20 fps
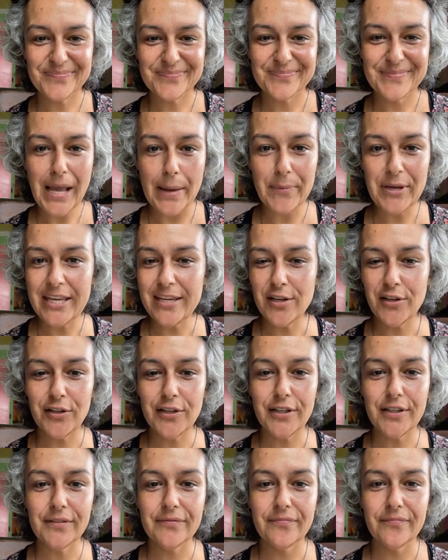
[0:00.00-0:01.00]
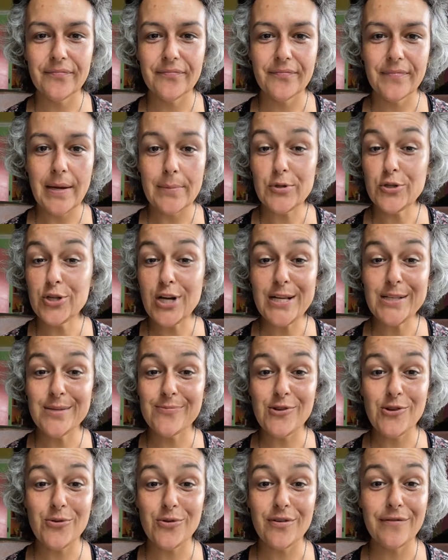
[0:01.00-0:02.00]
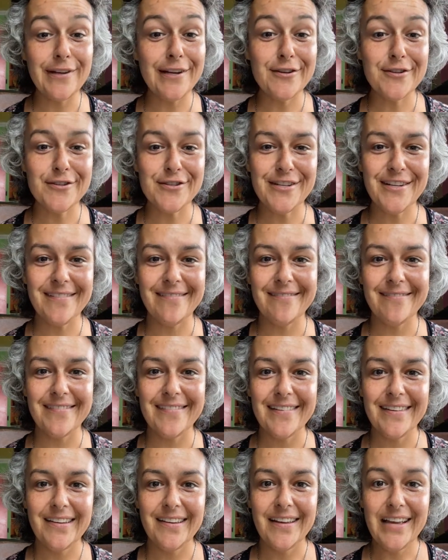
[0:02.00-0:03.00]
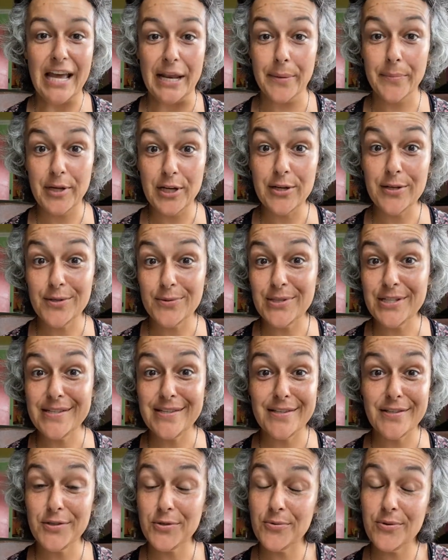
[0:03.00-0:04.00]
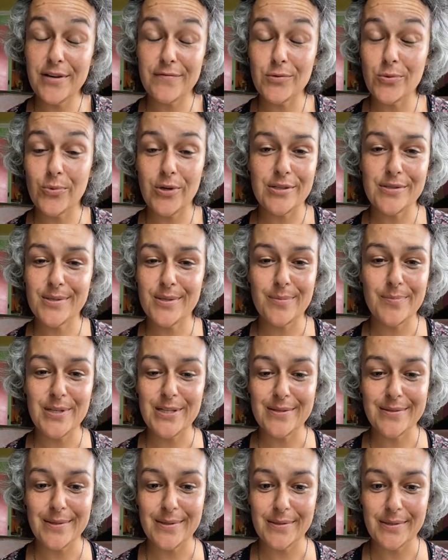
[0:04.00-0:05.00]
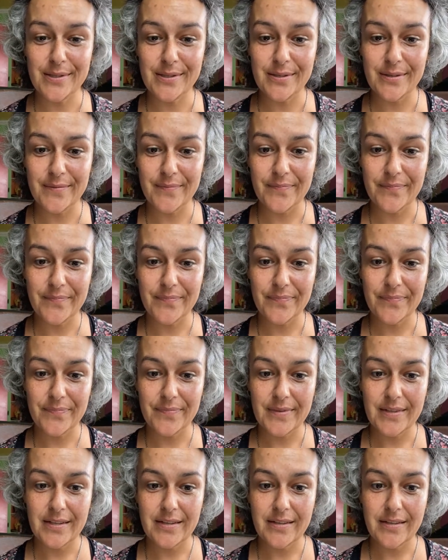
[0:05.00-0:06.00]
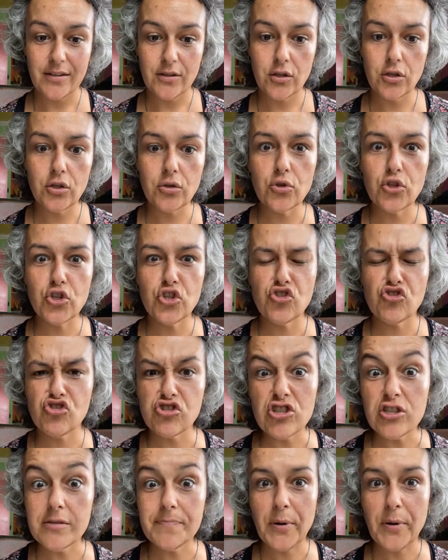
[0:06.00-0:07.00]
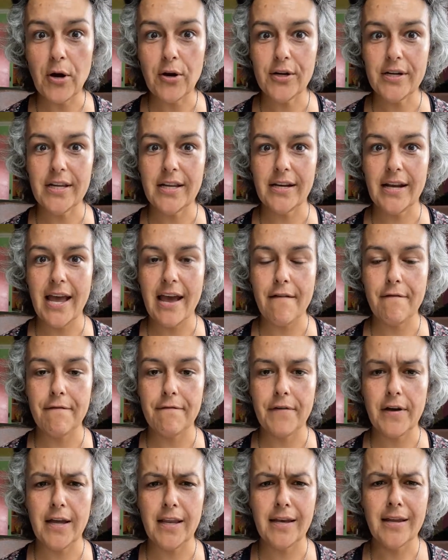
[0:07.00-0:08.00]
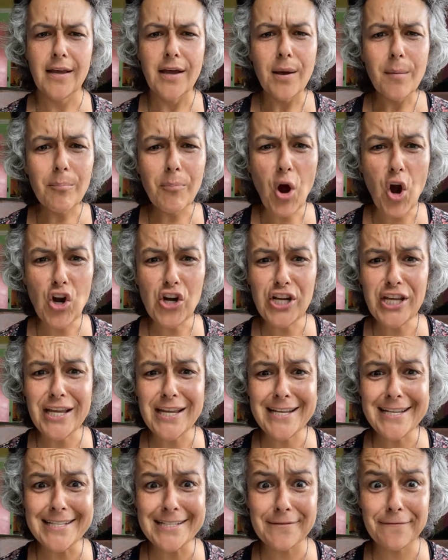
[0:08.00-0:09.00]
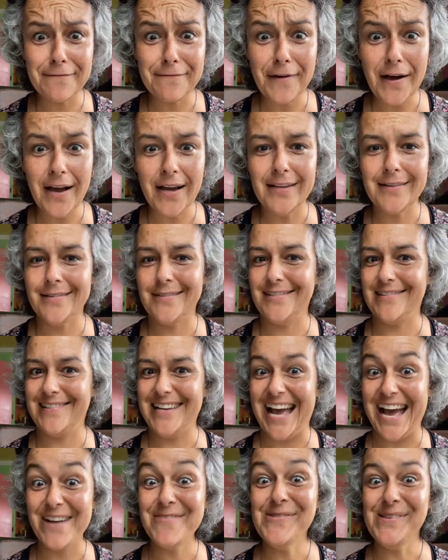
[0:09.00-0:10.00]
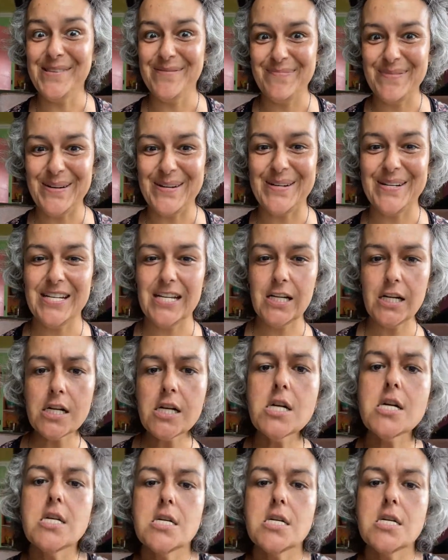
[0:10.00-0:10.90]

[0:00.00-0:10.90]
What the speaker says: I'm a healer. I'm a transmuter of energy. And I'm here to assist whoever wants to be assisted. You should party and have fun. Partying is fun, dude. I was a partier.